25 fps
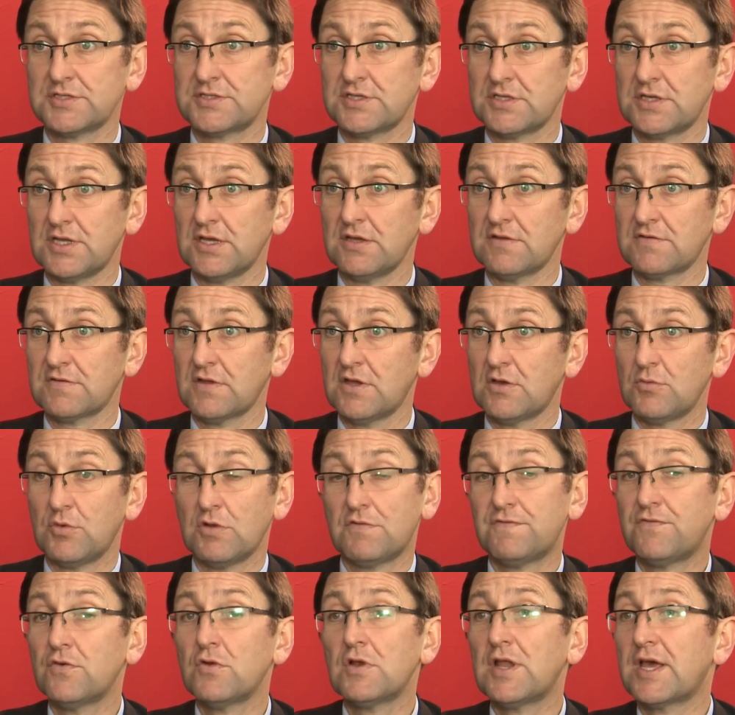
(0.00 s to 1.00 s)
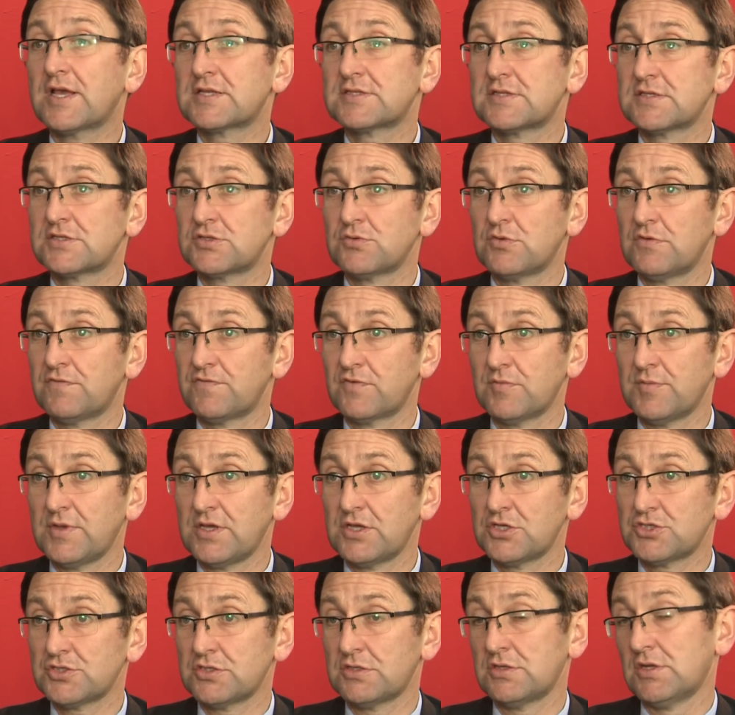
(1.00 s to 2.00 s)
to date, with full access to
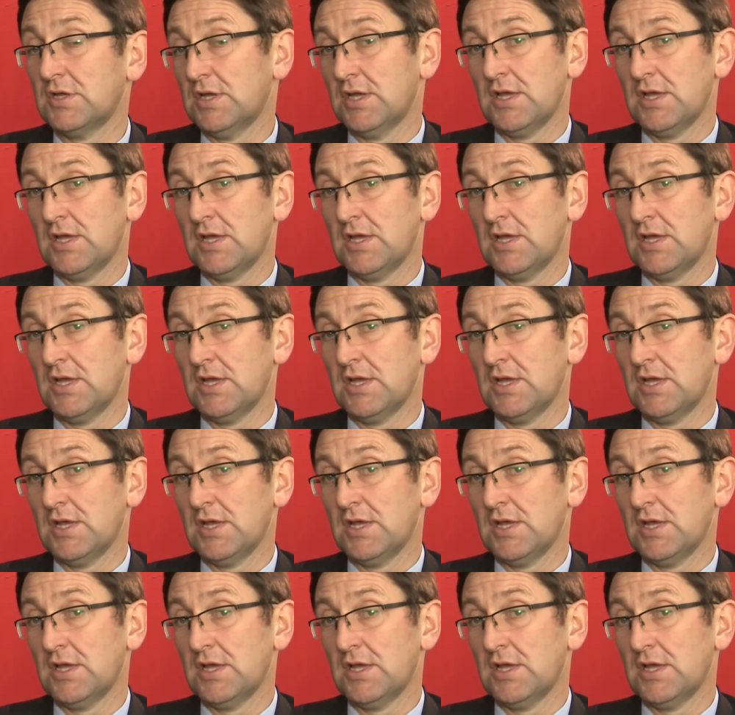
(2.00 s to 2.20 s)
information.